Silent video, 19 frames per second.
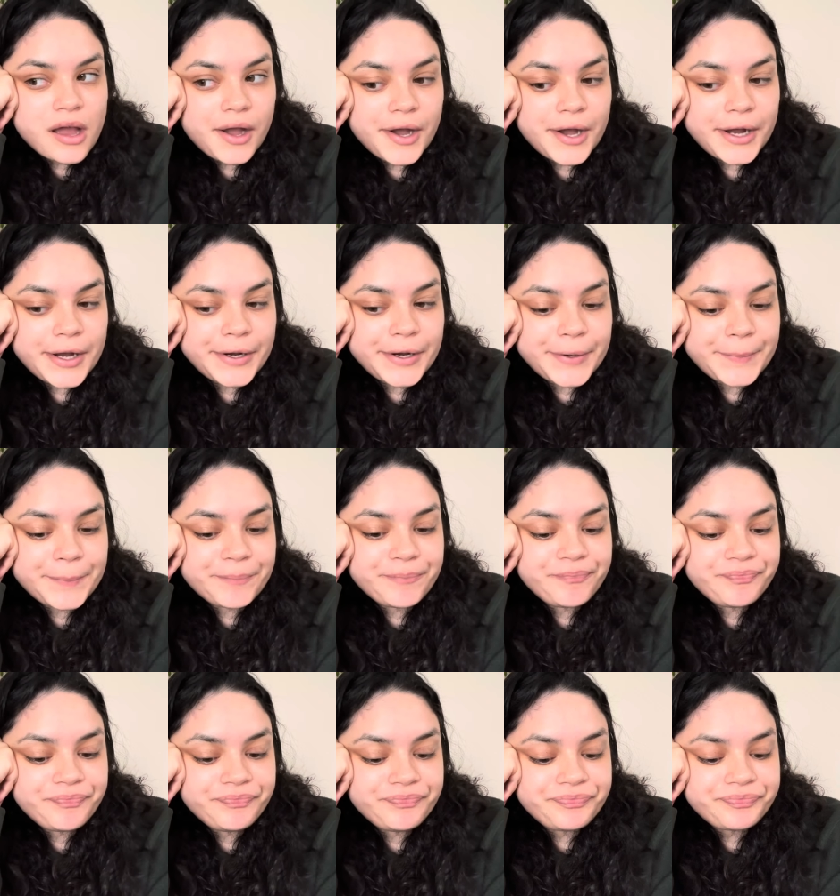Um,
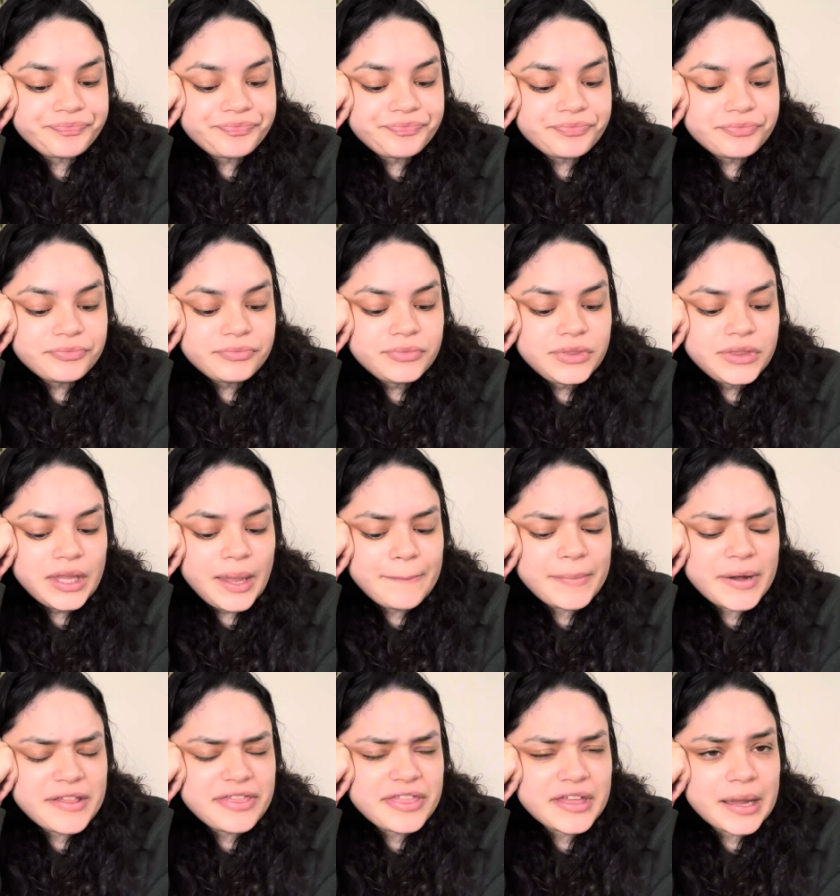
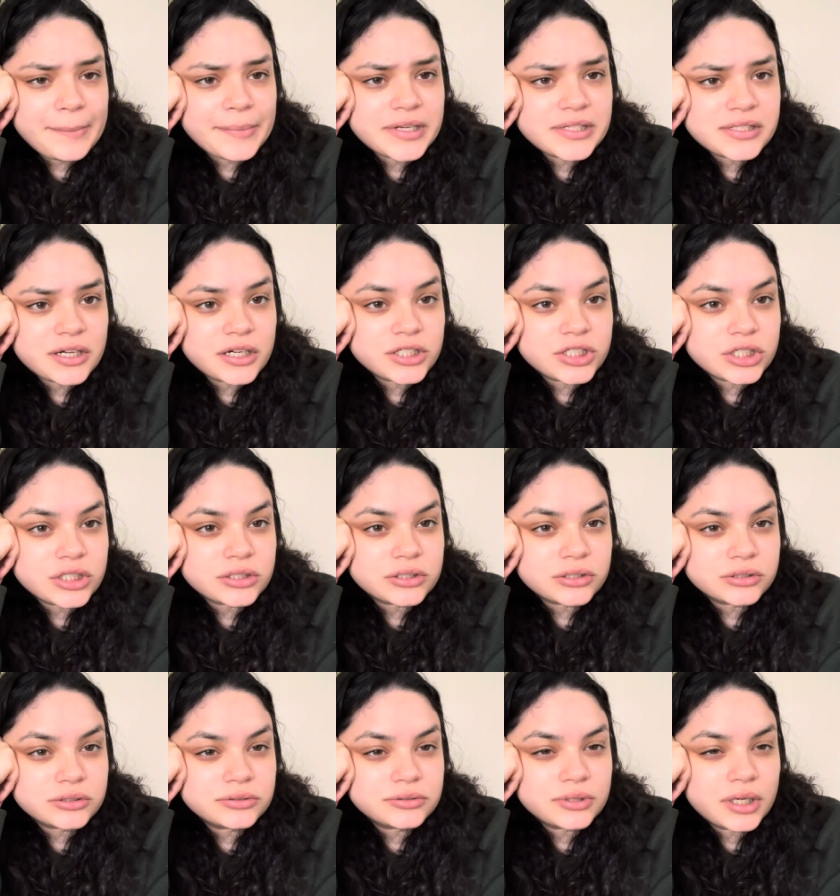but I think I'm going to start a
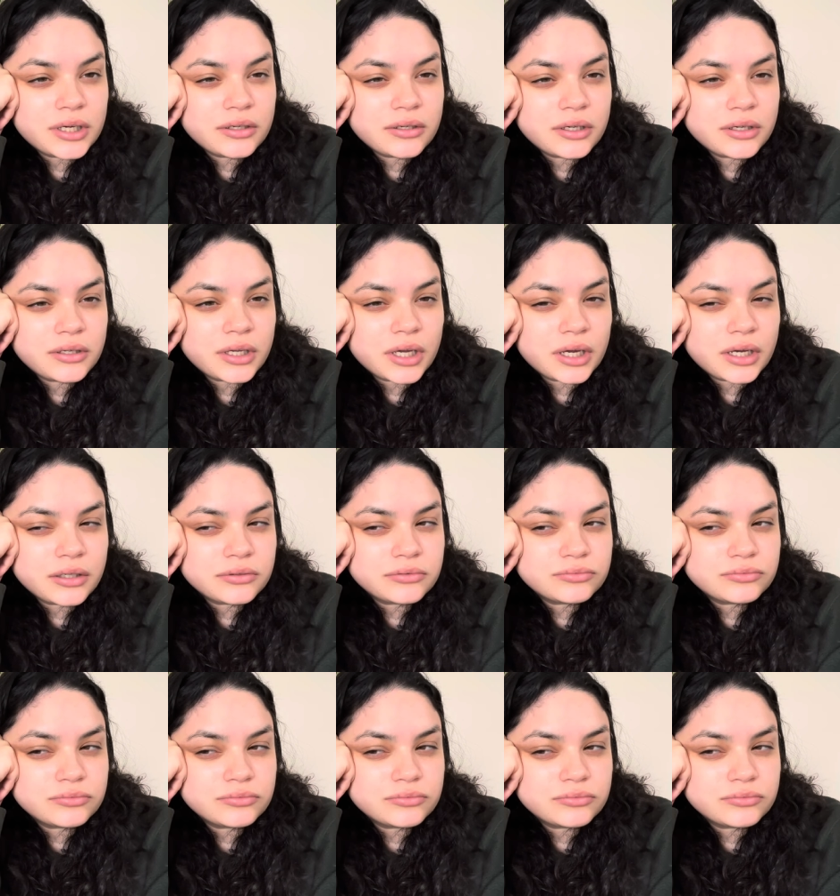turtle. I don't know yet.